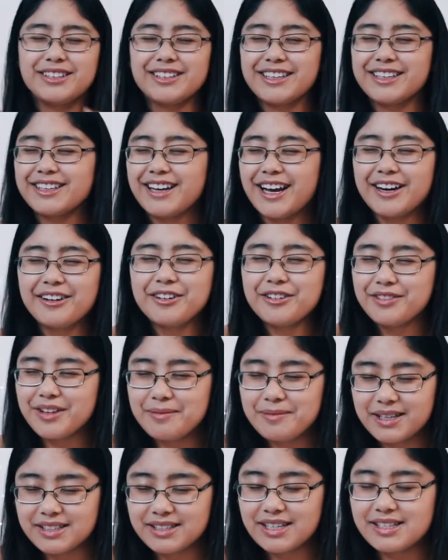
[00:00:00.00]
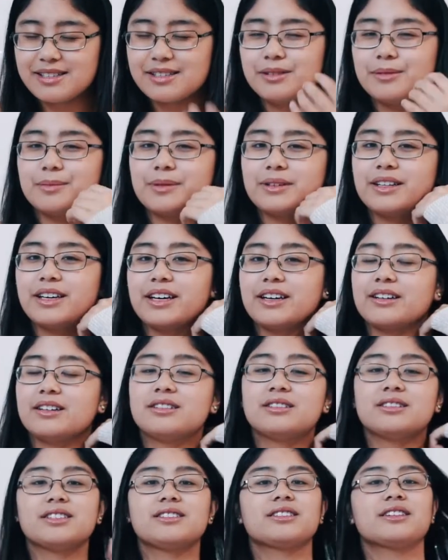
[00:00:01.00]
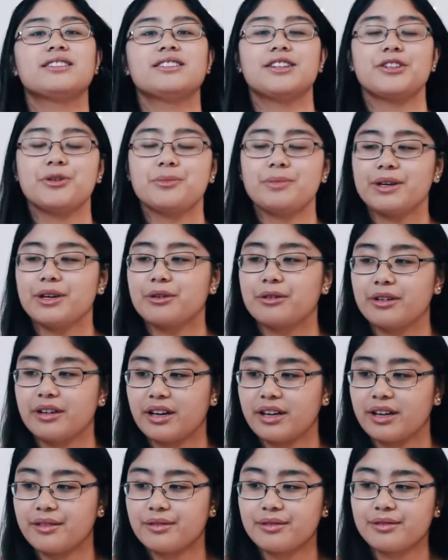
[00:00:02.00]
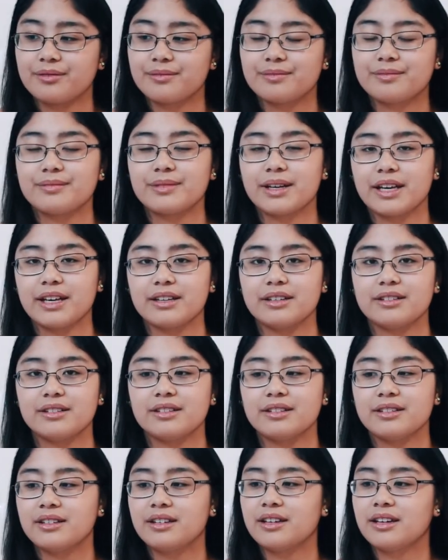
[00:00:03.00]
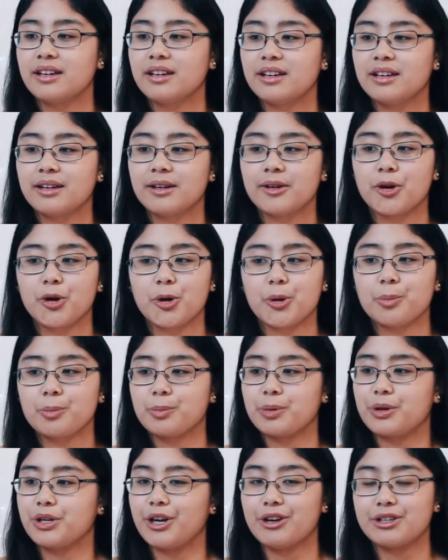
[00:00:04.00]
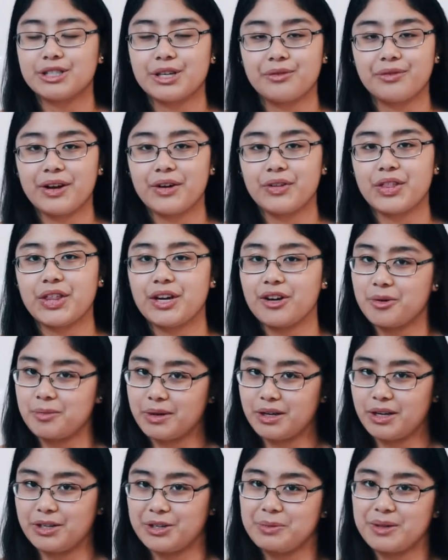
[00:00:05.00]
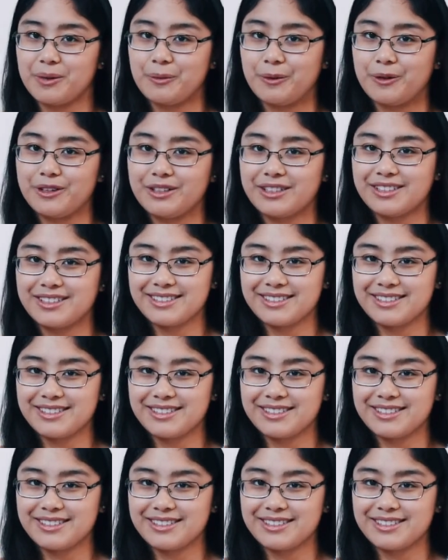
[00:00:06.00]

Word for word: Like, I don't know if that makes sense, but like just continue being creative and putting yourself out there and meeting new people.